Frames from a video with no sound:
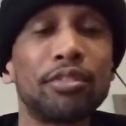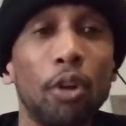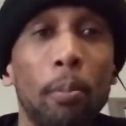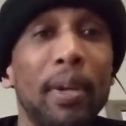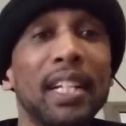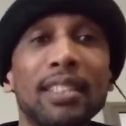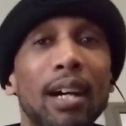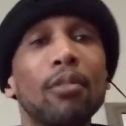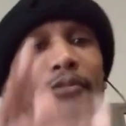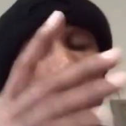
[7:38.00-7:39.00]
so many
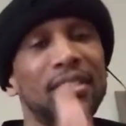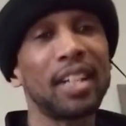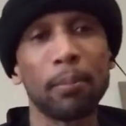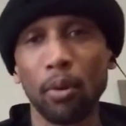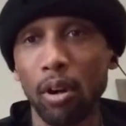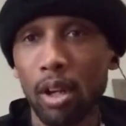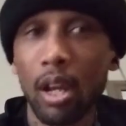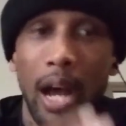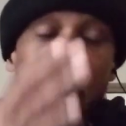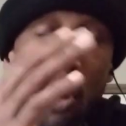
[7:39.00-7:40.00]
times. For example,
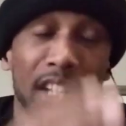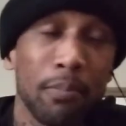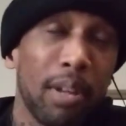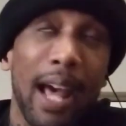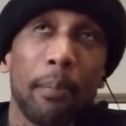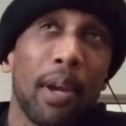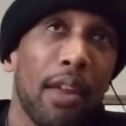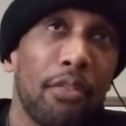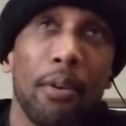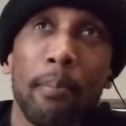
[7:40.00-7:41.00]
I watched Black
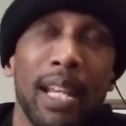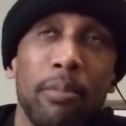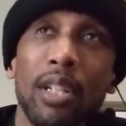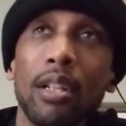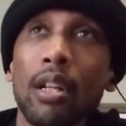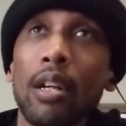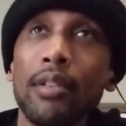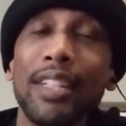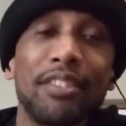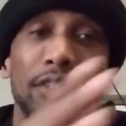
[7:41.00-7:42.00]
Panther maybe,
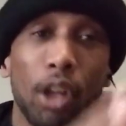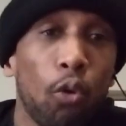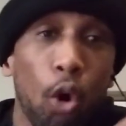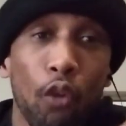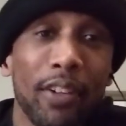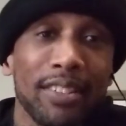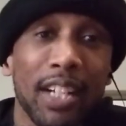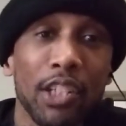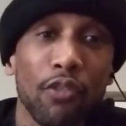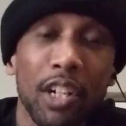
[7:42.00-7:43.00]
this is no over
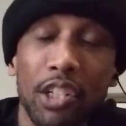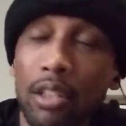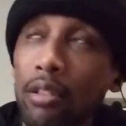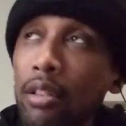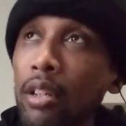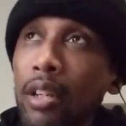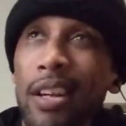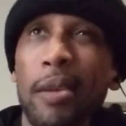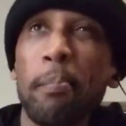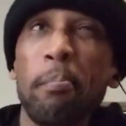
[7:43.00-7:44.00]
exaggeration,
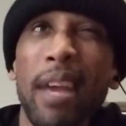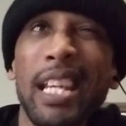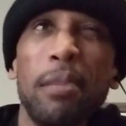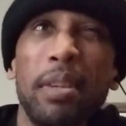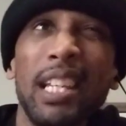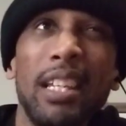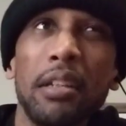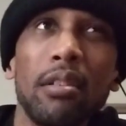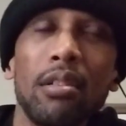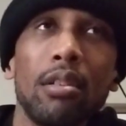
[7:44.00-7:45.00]

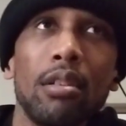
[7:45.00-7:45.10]
maybe